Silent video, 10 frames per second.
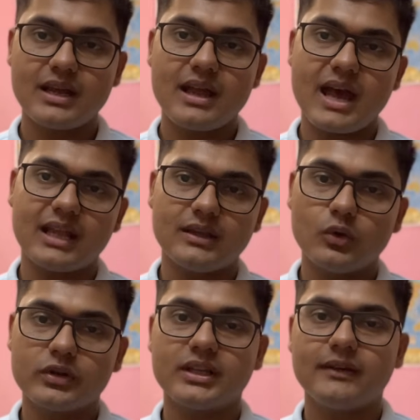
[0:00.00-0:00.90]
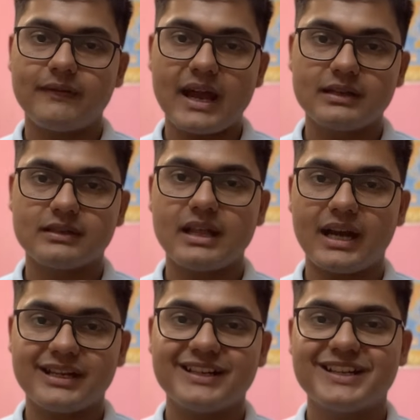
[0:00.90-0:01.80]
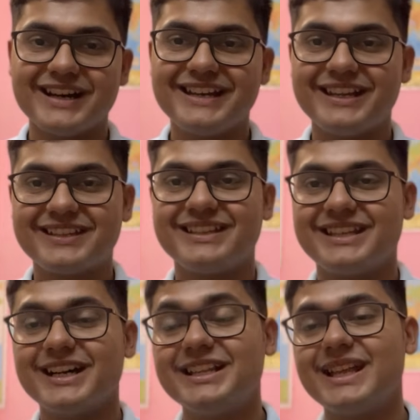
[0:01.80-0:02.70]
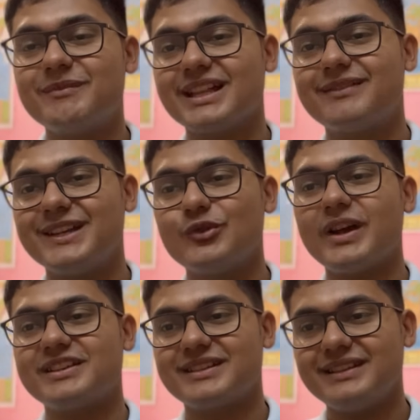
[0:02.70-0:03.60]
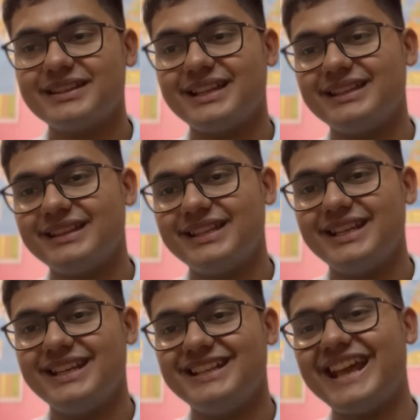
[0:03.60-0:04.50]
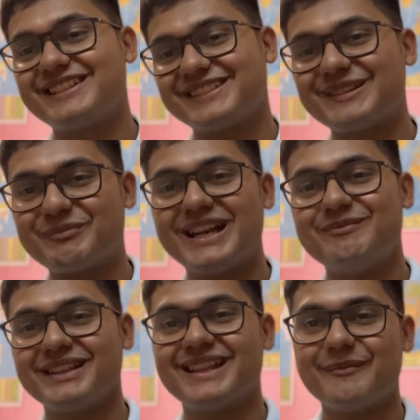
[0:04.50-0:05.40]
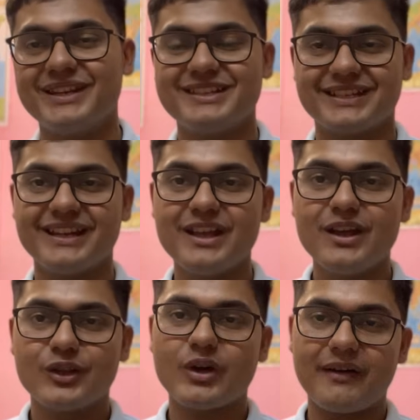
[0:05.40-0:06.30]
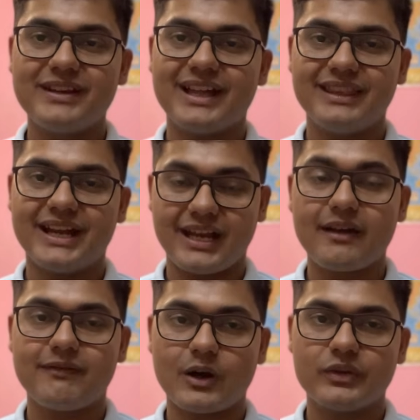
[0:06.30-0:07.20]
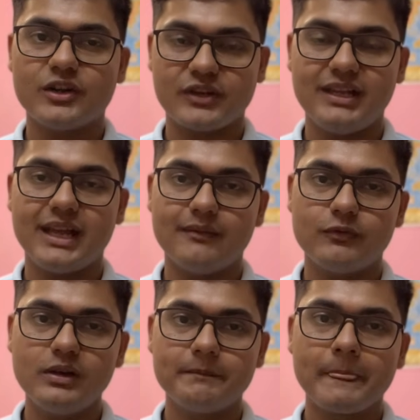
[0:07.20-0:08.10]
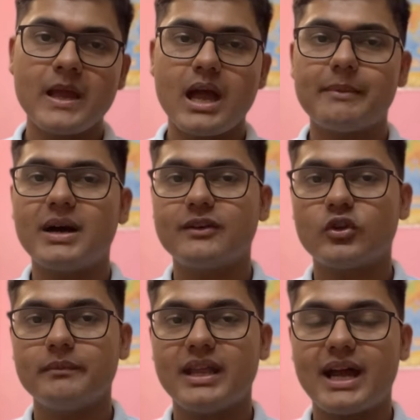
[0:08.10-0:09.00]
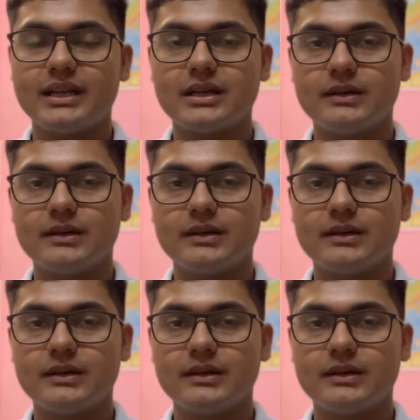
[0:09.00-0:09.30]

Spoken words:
and those are the facts that turn themselves into questions in the next prelims examination. So I've done that and I've found that really helpful. Apart from that,